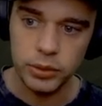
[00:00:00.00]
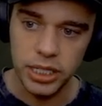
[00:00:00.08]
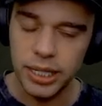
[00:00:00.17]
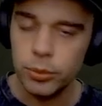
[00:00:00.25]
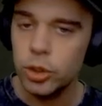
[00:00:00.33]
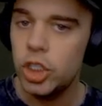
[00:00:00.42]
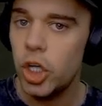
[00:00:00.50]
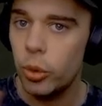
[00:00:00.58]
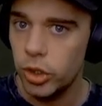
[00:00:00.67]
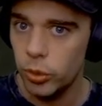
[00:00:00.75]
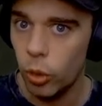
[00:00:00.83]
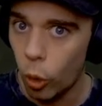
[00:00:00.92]
And that will show
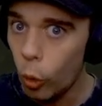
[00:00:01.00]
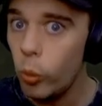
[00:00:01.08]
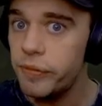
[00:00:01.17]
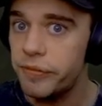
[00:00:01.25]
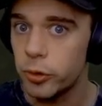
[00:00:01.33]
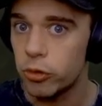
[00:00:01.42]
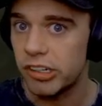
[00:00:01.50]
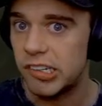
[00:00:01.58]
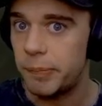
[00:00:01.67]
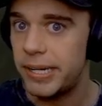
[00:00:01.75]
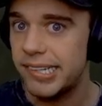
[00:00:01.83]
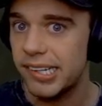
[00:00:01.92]
you all food
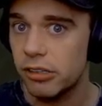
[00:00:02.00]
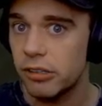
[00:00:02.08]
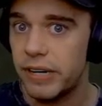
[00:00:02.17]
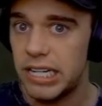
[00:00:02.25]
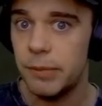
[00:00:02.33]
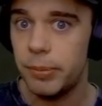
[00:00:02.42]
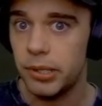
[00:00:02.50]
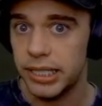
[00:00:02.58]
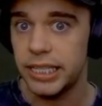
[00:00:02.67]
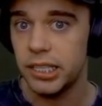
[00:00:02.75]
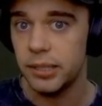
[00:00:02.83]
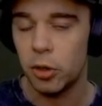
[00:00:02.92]
recipes that are available
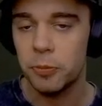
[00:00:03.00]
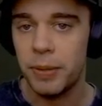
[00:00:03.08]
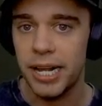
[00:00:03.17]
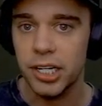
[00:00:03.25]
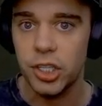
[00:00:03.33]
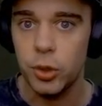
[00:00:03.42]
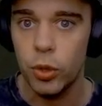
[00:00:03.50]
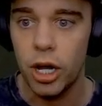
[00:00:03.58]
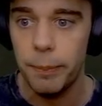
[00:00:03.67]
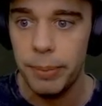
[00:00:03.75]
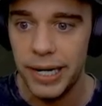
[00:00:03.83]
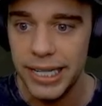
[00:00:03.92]
in the mod pack you are
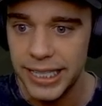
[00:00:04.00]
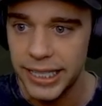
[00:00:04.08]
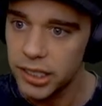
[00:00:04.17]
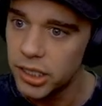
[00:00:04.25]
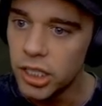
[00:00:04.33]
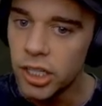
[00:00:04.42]
playing.